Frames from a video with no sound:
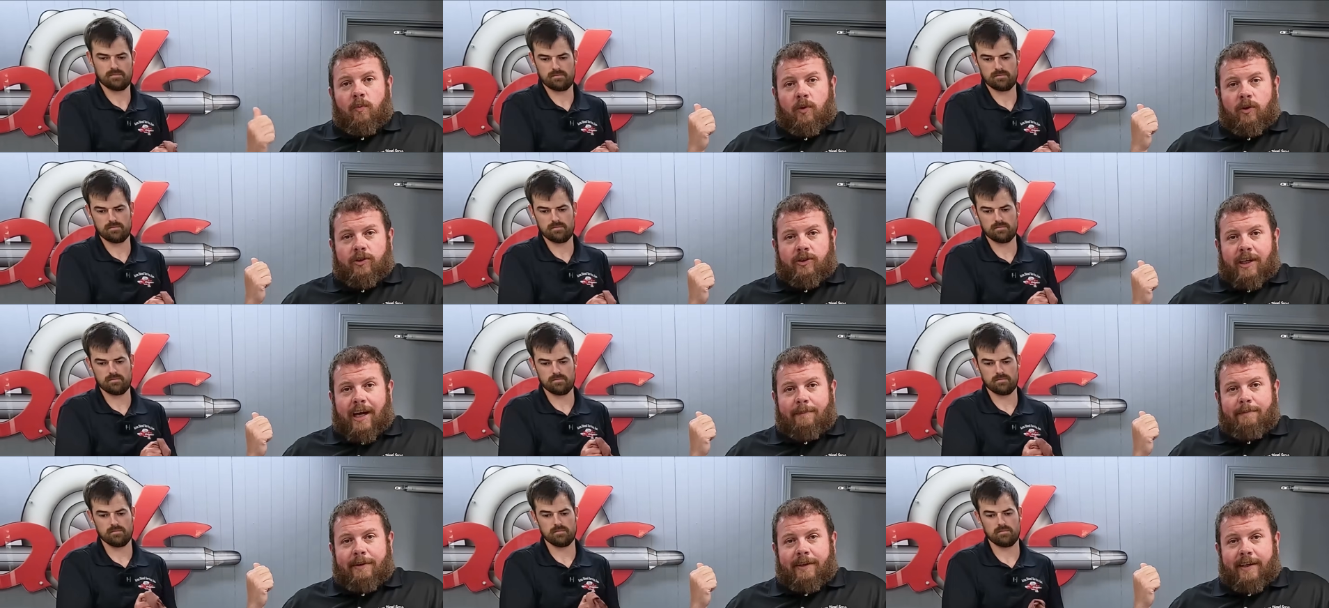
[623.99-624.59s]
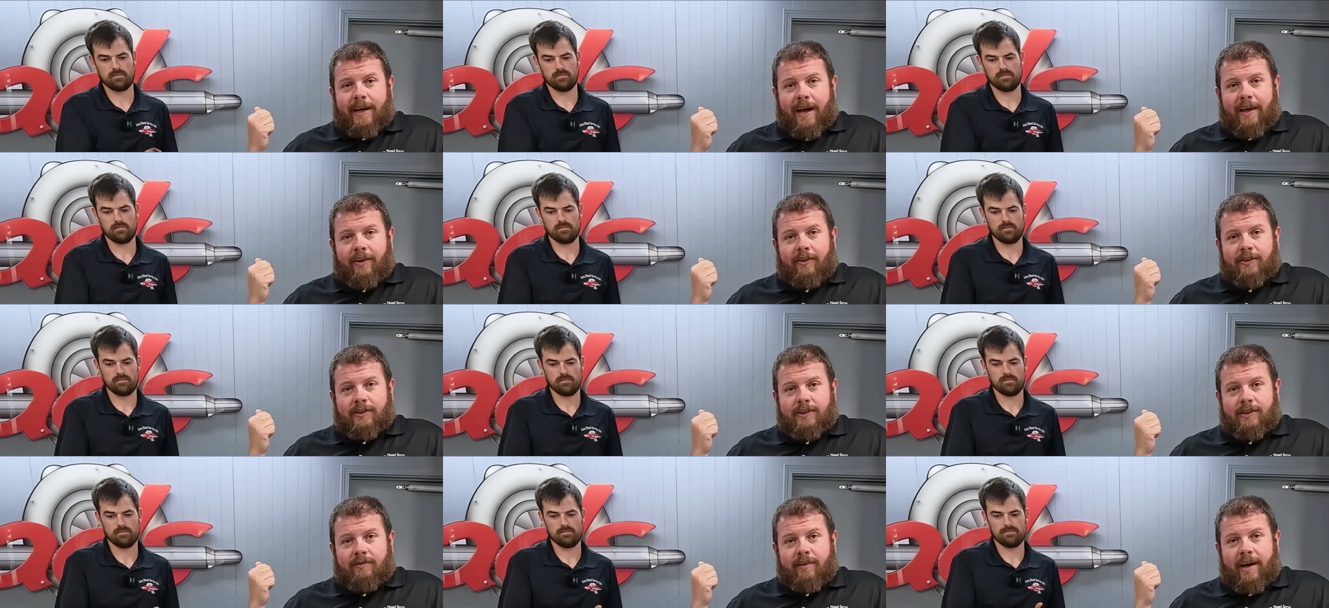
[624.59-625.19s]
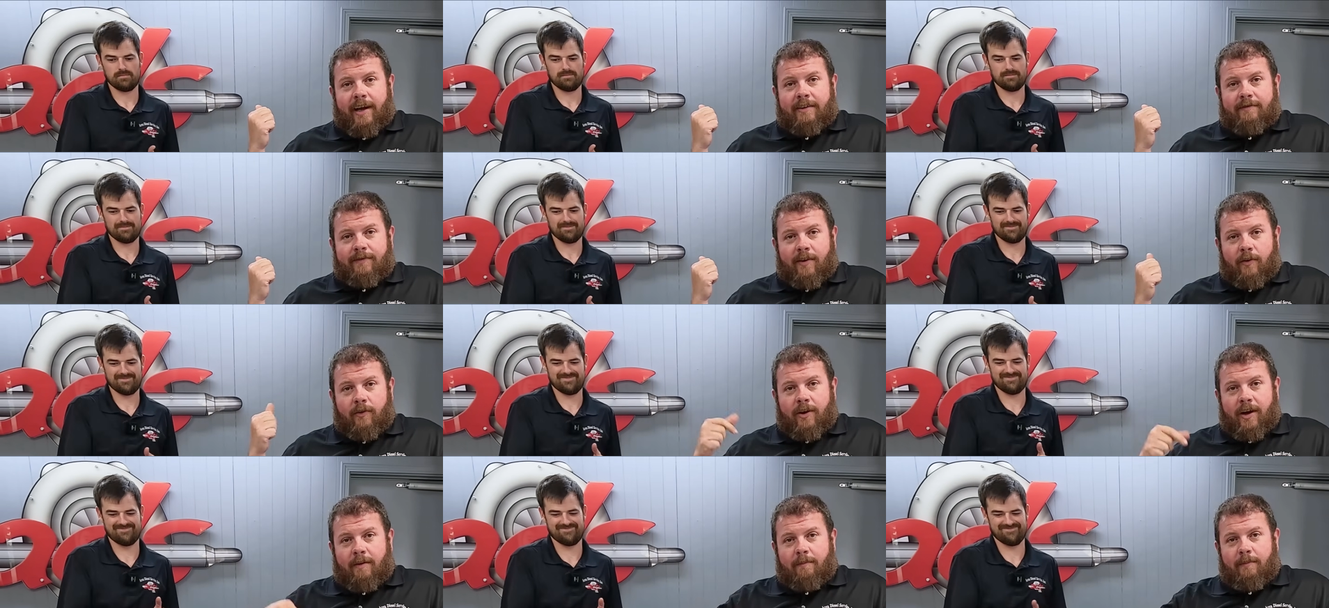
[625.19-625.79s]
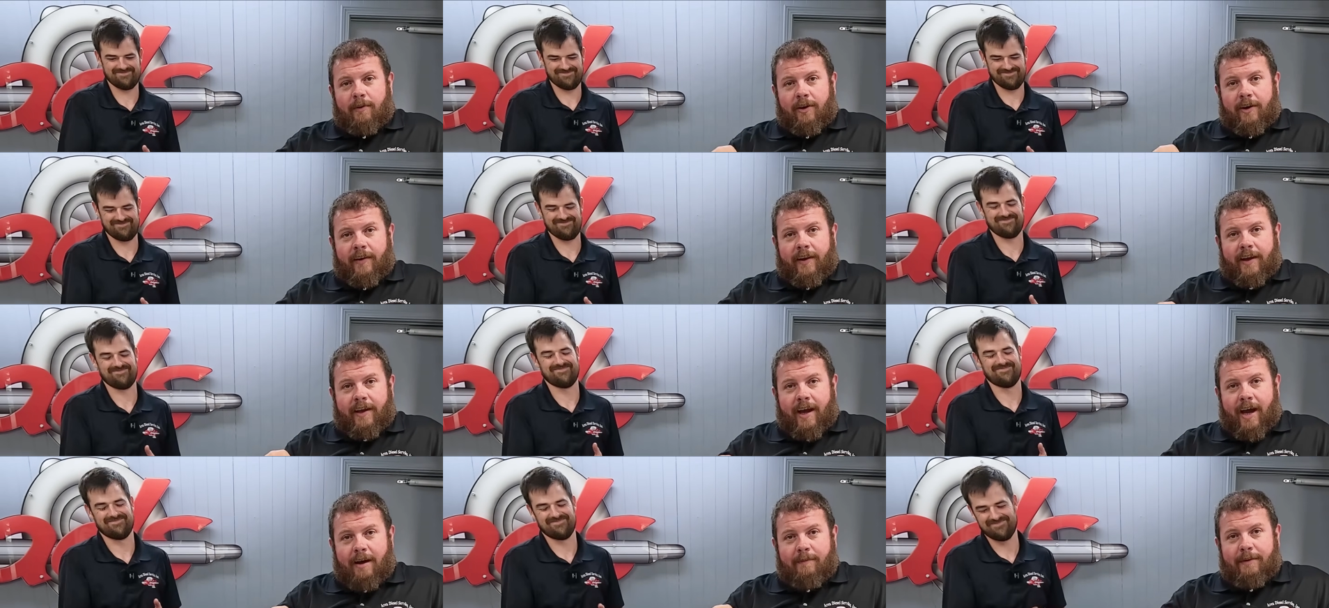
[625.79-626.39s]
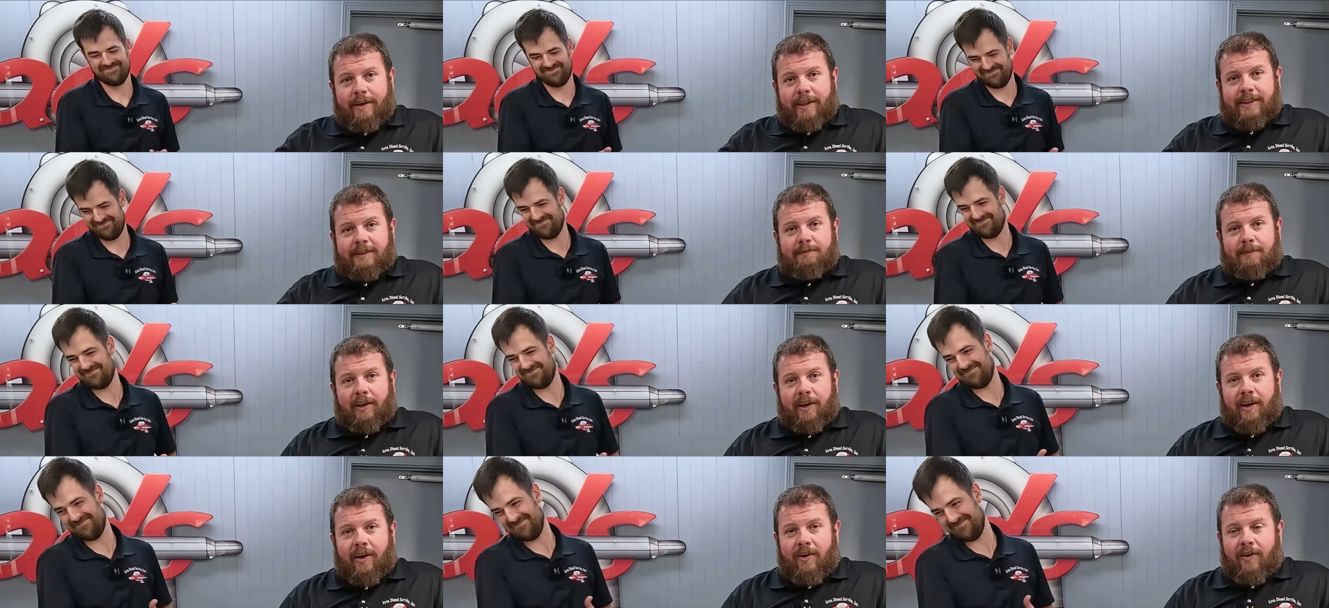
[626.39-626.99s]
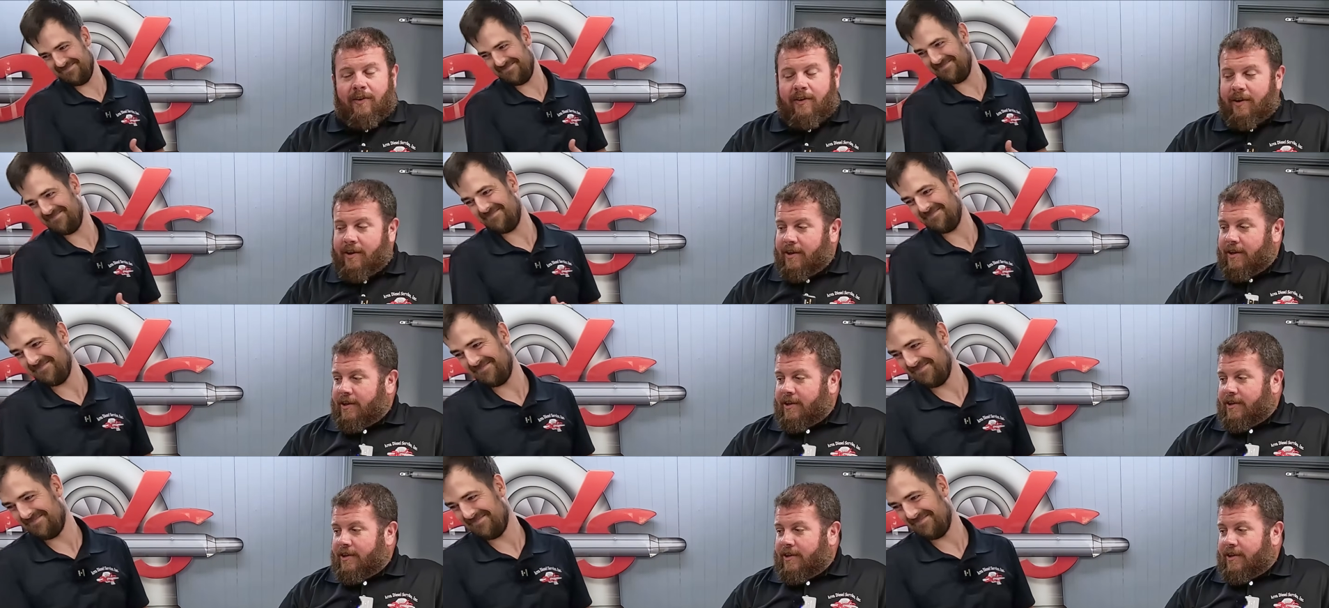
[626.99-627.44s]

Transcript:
Speaker 1: we'll drop you Tyler's direct phone number in the comments below.